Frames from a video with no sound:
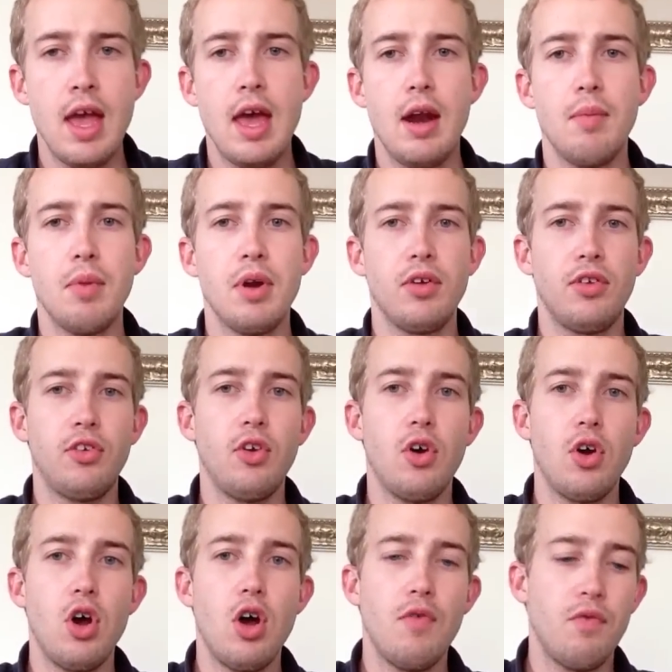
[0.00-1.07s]
and I'm going to
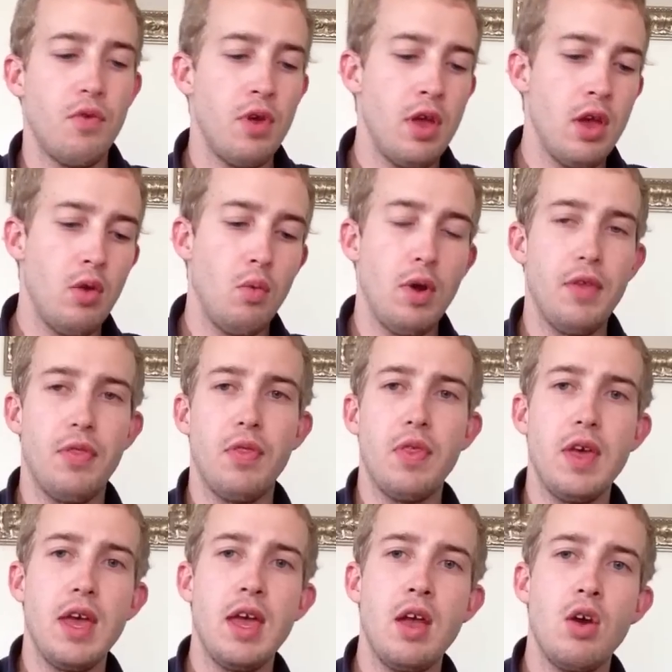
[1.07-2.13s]
start off
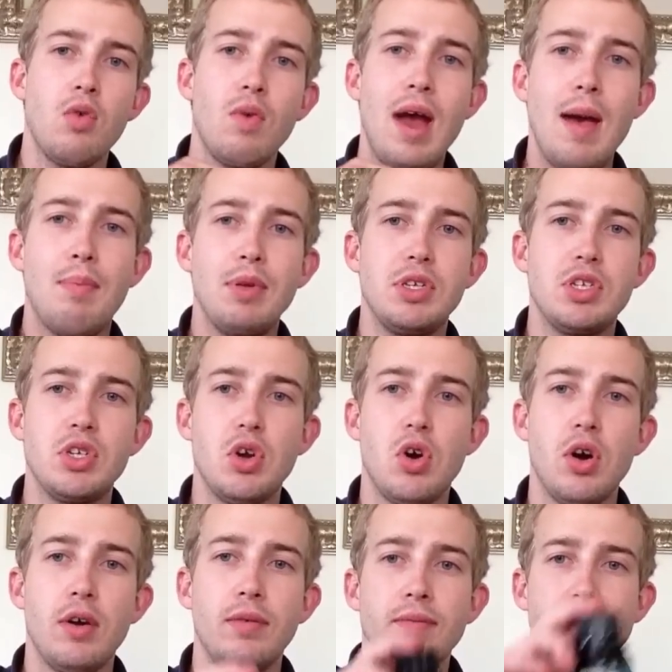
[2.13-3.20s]
with the Rapid
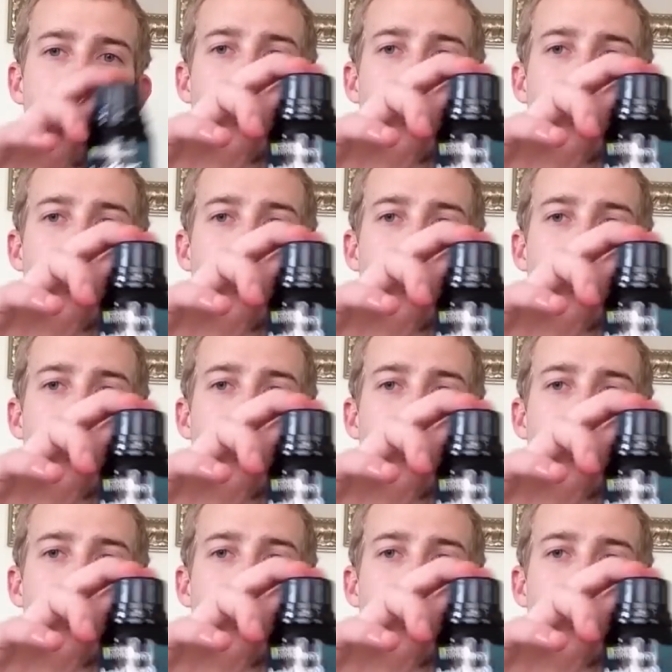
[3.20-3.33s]
Start.